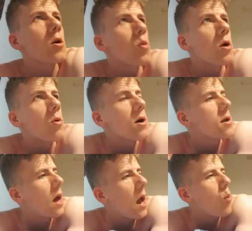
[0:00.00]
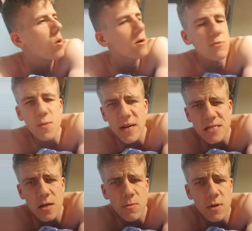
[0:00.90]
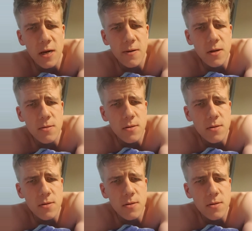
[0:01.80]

Guagwan and welcome to Bedtime Kevin.